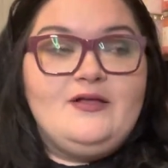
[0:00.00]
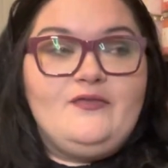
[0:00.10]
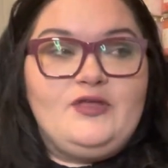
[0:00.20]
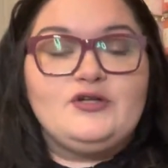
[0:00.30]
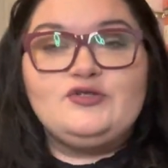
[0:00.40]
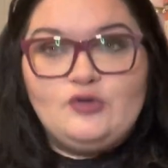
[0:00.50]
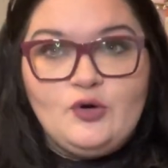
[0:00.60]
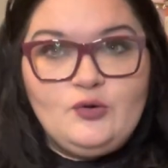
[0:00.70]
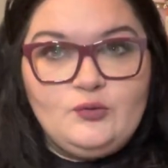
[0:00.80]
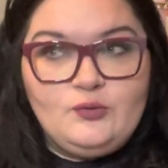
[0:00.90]
There's
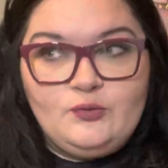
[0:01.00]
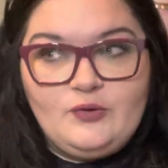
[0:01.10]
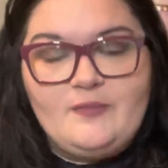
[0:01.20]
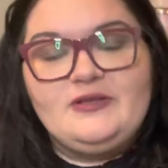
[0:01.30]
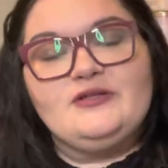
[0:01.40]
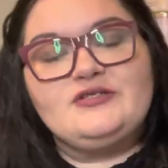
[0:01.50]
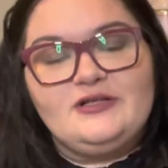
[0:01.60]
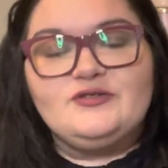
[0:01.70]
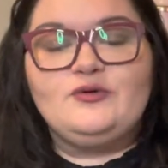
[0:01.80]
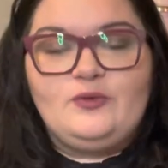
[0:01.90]
no, I mean, there's
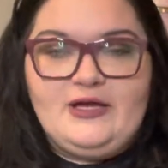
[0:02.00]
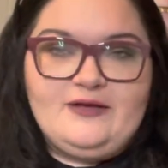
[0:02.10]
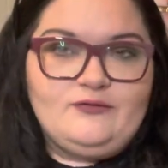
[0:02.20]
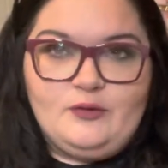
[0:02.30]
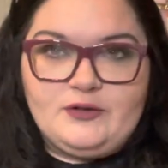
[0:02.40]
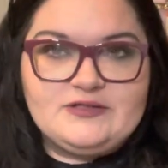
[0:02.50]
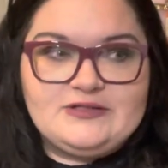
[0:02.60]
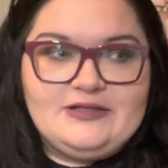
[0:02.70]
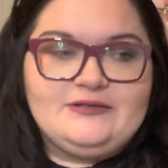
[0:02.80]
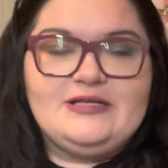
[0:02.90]
there's a way, of course,
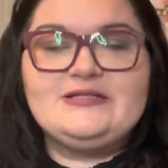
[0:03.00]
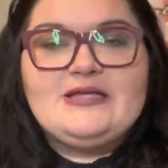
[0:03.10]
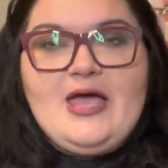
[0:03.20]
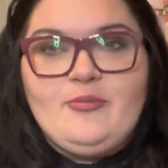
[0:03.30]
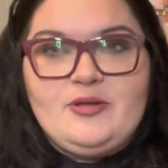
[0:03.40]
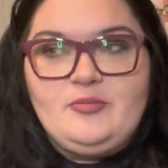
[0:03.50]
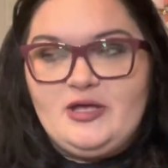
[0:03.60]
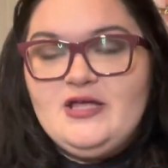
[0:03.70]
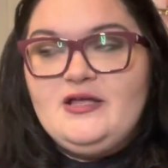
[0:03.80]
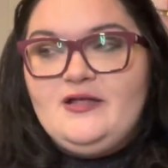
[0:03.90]
it, things happen,
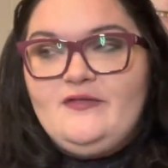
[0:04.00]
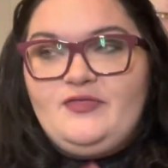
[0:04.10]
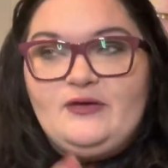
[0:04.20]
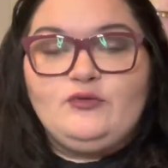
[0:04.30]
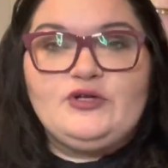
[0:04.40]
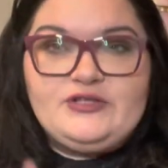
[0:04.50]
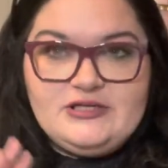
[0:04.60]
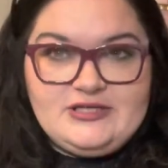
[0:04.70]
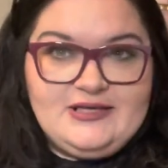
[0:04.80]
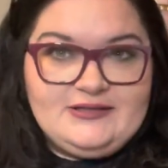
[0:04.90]
but they really
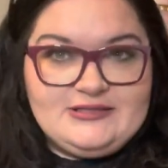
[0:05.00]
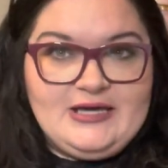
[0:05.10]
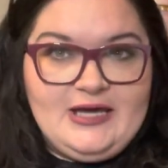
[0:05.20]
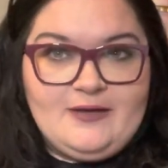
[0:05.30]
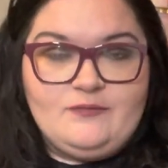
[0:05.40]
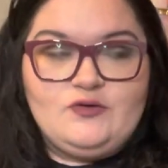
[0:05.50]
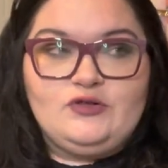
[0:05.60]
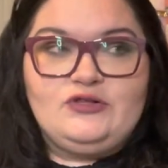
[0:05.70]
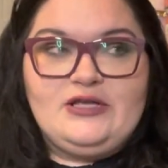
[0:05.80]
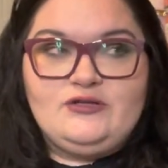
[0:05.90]
take the time.
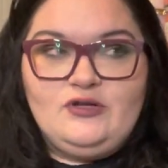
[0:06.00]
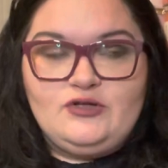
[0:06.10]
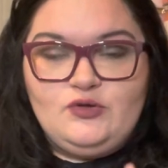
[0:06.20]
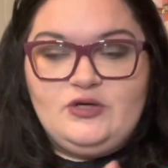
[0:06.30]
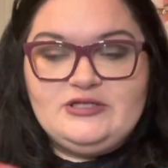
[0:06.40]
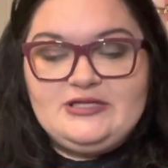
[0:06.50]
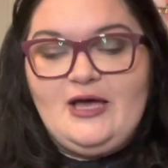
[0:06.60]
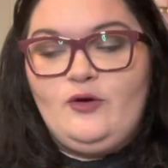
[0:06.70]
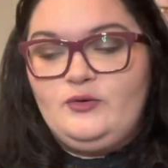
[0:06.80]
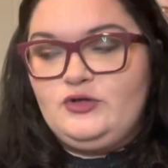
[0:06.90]
They You can
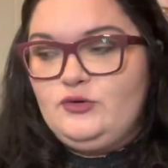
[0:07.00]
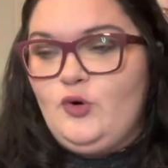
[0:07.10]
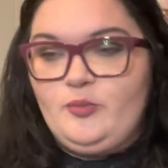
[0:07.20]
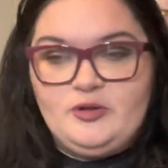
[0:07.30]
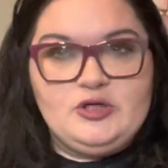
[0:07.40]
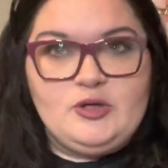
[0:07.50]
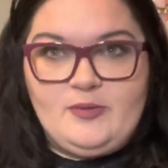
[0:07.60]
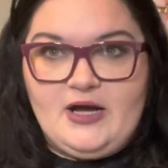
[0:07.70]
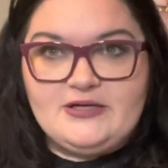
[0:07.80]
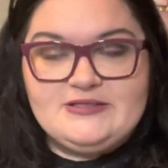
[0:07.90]
tell when you open your
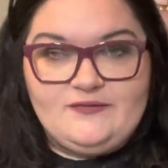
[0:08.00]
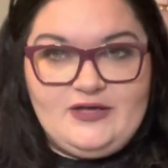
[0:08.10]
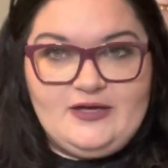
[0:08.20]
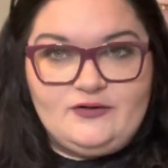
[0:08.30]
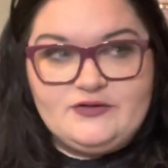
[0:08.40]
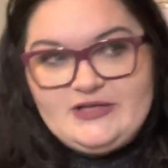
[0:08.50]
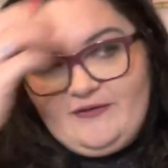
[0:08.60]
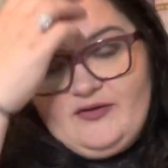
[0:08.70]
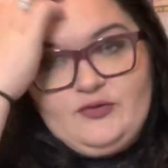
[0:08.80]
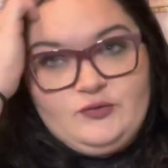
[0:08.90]
box of candles. I've
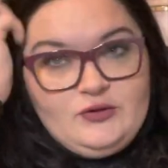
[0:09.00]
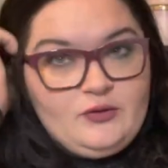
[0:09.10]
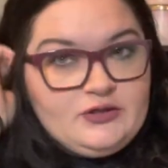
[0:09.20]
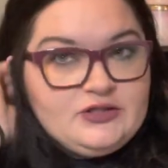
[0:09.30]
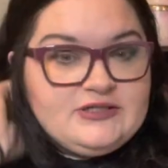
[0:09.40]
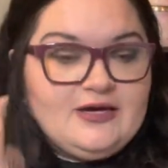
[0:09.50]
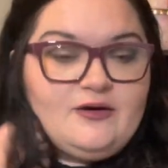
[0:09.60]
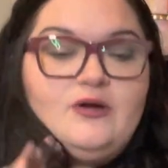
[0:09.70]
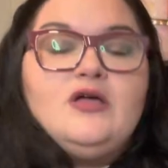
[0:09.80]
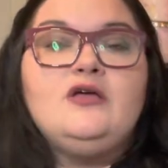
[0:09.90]
had three orders
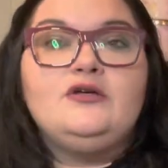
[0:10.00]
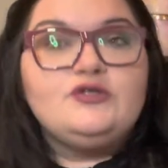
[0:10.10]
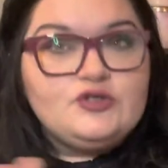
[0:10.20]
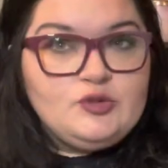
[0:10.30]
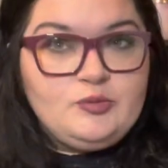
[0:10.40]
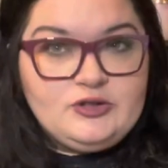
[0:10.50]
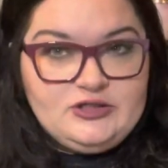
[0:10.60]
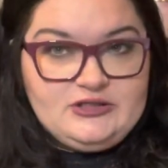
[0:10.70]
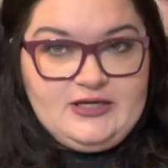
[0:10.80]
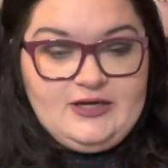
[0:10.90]
now super
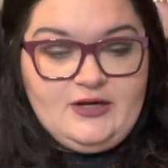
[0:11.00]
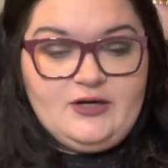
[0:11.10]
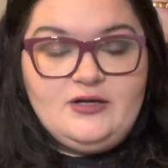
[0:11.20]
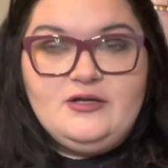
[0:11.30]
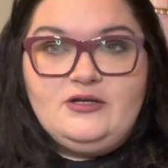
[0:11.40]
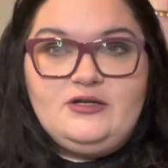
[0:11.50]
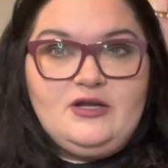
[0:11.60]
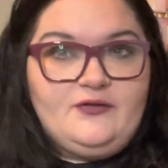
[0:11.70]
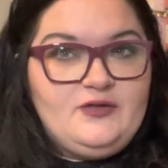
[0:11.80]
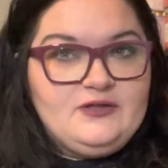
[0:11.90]
good care.
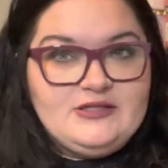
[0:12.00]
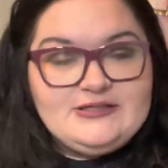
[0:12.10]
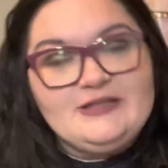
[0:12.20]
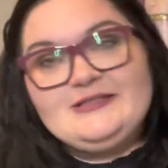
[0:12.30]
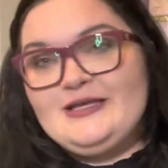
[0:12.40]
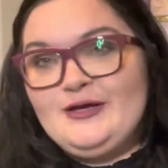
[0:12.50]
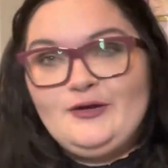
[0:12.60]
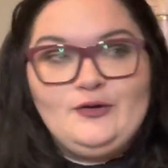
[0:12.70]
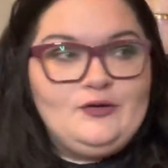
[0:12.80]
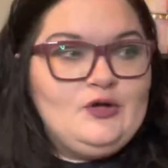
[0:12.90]
Nothing that's on
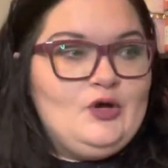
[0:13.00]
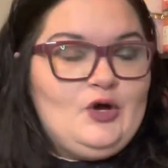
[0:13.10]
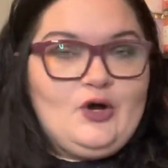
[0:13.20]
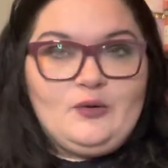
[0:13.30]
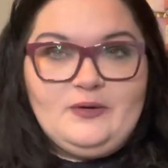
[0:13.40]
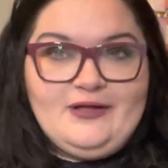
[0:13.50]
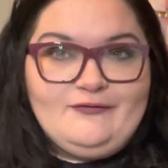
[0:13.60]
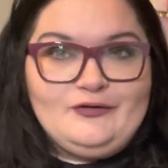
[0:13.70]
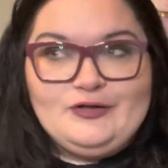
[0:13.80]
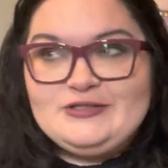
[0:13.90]
sale or
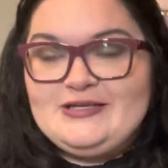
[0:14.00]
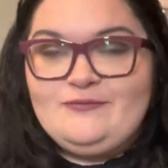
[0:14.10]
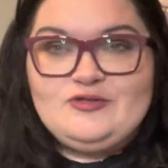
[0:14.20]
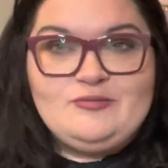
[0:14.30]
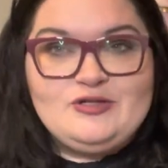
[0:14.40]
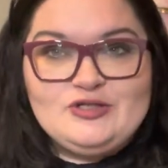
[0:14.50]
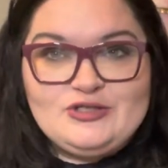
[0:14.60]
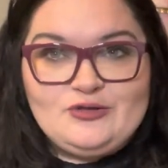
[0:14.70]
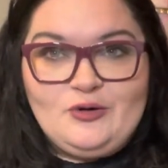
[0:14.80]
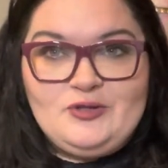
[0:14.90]
whatever seems to be just
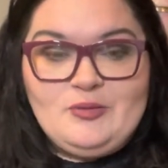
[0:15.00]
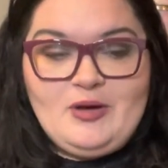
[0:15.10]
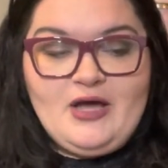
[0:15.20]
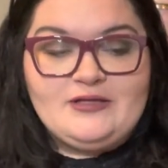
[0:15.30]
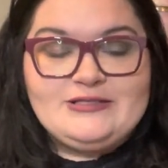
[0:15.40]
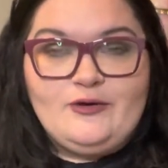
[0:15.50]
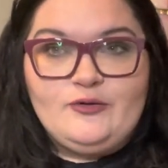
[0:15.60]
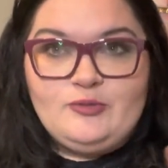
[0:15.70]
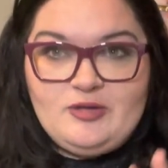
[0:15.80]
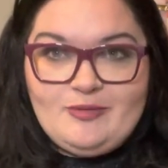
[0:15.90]
thrown in the box. So
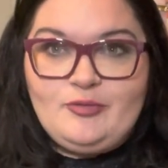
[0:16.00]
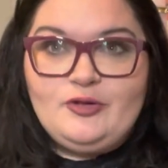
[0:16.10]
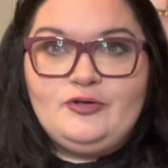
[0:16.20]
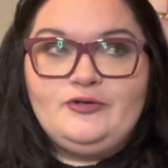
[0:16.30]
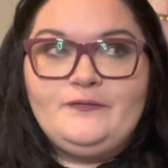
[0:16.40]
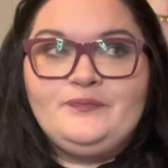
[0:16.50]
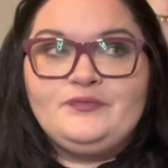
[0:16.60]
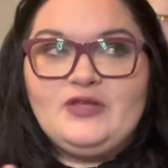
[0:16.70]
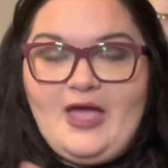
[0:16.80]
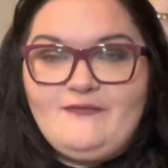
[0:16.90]
the people
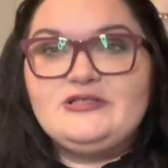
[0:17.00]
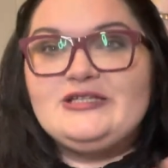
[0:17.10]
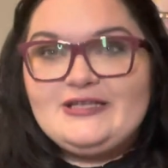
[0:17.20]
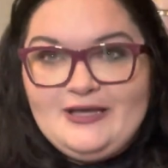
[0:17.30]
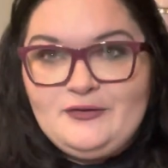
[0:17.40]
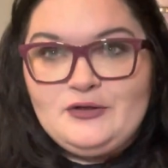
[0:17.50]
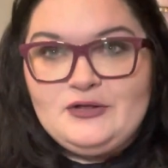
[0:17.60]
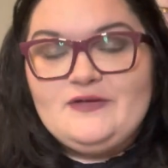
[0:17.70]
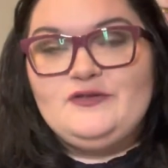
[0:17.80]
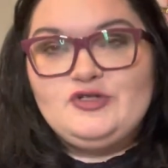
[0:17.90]
have it together
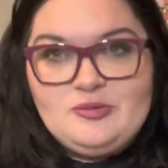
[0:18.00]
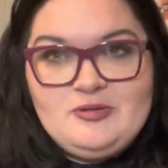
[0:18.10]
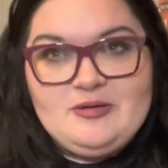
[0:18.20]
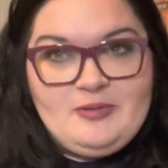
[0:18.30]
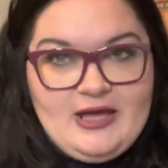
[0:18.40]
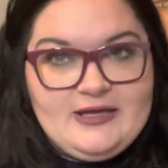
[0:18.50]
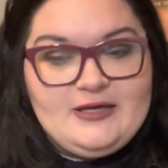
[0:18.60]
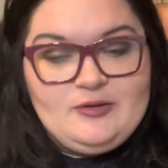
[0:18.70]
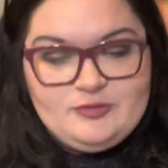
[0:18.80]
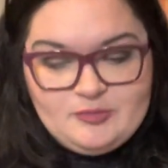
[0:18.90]
in the shipping and
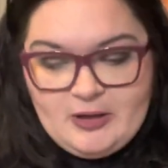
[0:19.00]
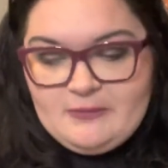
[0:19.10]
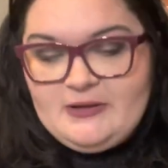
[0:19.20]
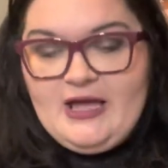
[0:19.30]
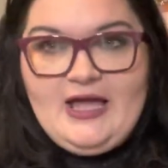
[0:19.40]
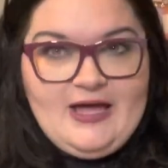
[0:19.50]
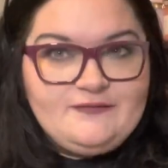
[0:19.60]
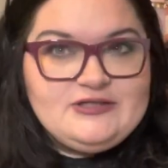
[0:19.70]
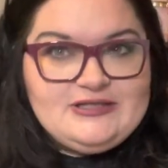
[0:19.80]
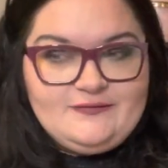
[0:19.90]
packing department. I have
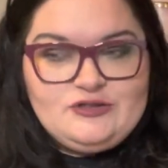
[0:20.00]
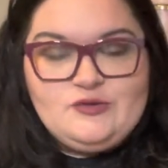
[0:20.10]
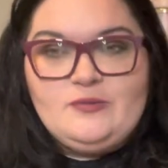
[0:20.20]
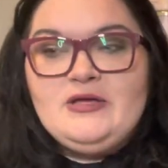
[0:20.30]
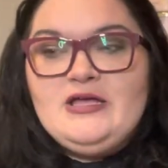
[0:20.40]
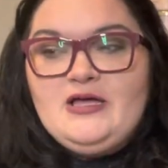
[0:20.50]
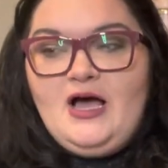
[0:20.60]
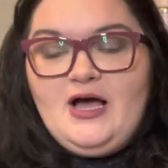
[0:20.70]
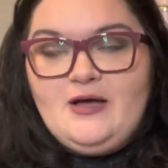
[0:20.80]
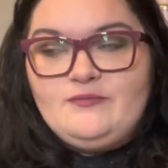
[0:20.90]
to give it to them.
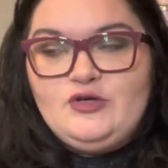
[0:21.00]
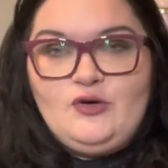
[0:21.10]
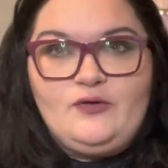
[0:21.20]
Um, you know,